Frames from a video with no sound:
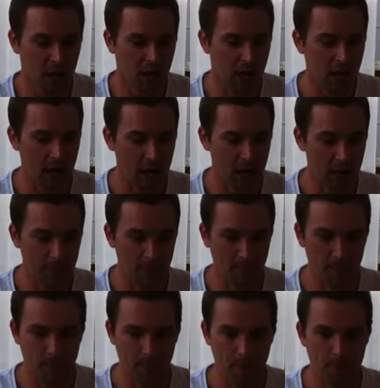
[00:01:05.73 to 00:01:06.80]

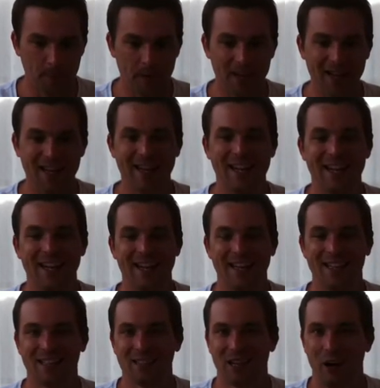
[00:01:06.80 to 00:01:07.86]
But it
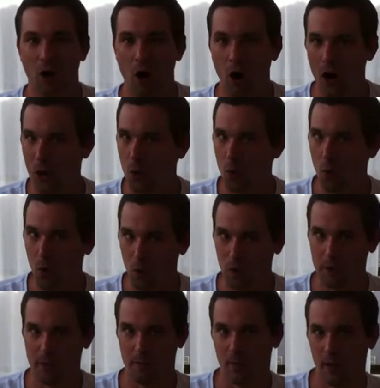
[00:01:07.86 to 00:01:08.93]
is high
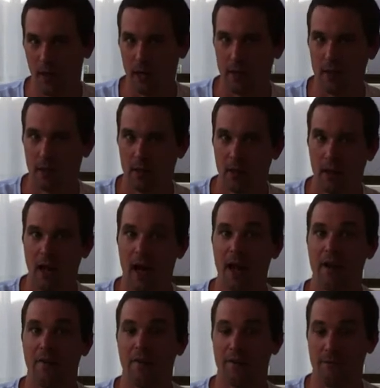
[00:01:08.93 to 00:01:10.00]
quality meat
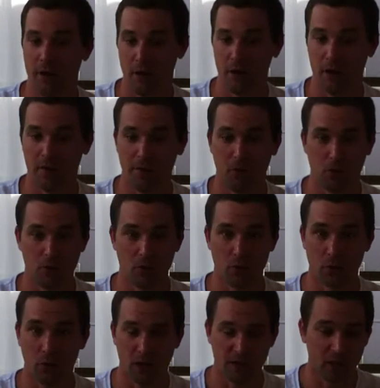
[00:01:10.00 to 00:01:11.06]
at a very affordable
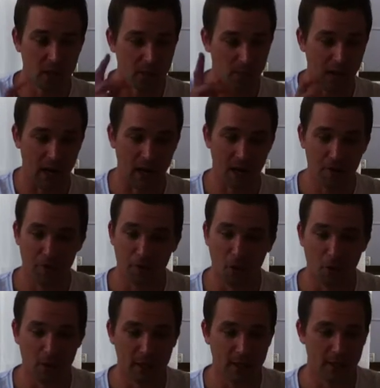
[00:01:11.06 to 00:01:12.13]
price. But,
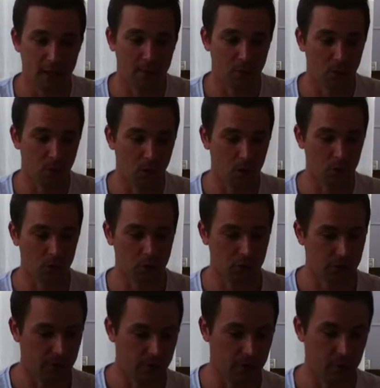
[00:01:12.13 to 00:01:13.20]
for example, I will
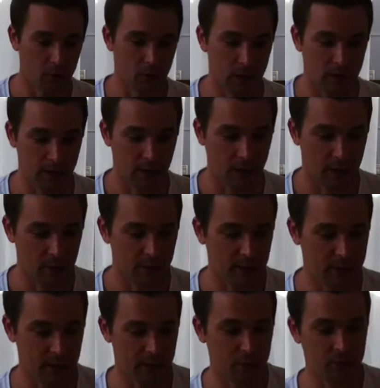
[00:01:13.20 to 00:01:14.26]
give you a couple of
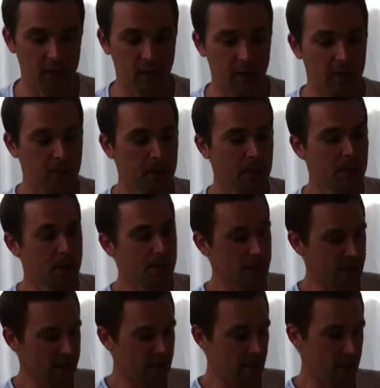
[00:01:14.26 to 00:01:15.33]
examples here.
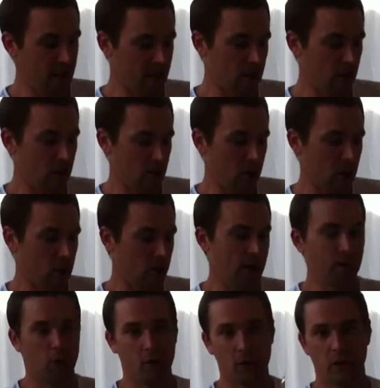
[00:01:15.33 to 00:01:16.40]
This is
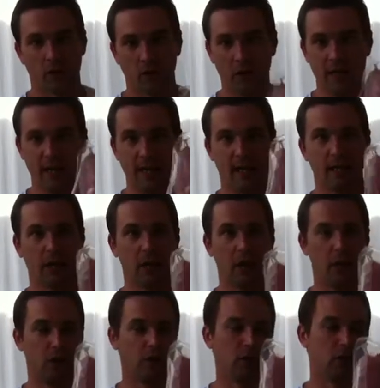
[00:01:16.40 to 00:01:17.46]
1.3
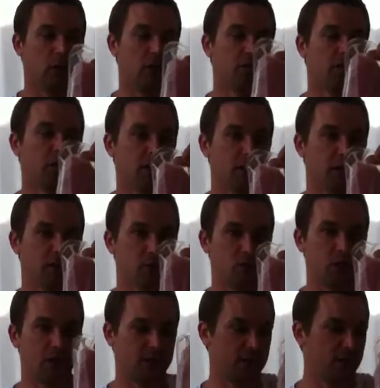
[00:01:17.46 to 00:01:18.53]
kilos of chicken
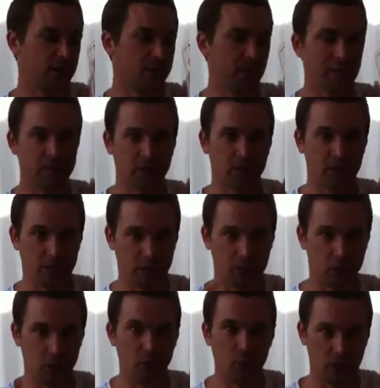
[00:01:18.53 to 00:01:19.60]
breast. It's basically
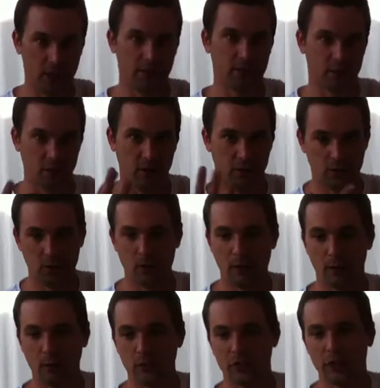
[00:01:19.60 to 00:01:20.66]
2 breasts, so $2.
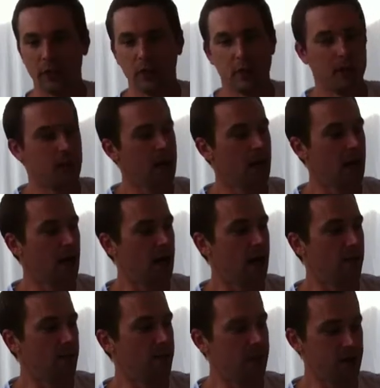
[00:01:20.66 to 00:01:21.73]

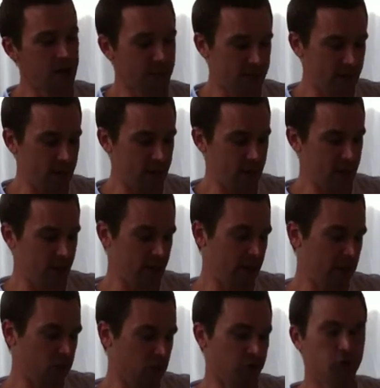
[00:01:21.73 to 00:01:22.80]
This
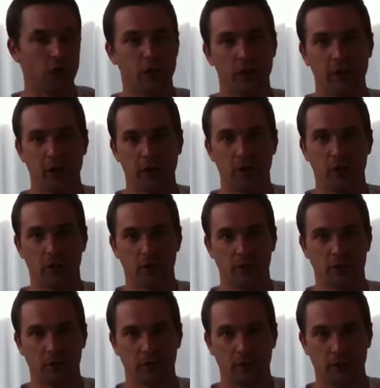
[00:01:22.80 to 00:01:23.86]
was $13.